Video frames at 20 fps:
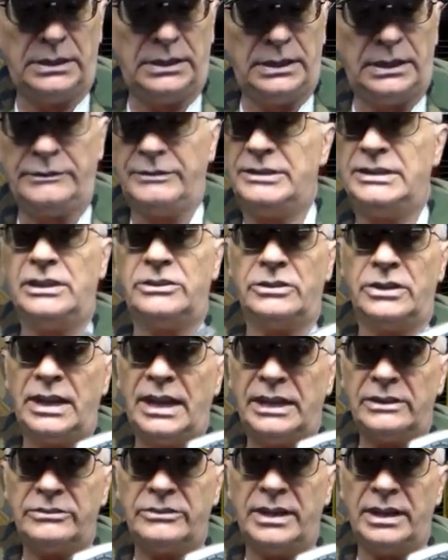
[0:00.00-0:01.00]
If it doesn't
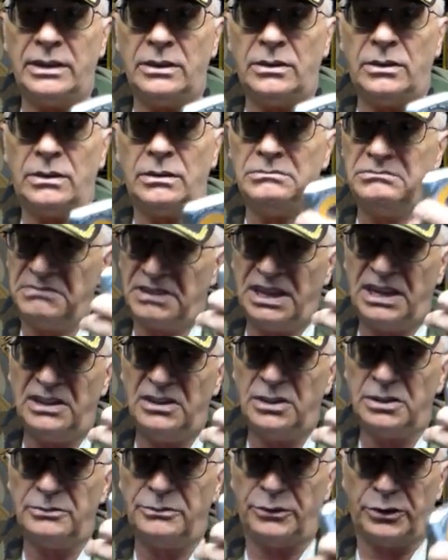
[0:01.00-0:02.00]
last that long, I'll
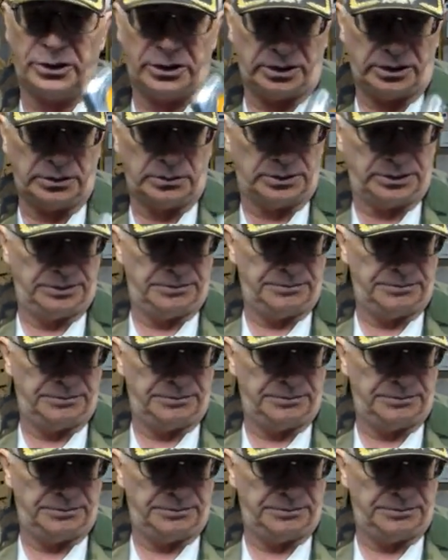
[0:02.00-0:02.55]
look for another one.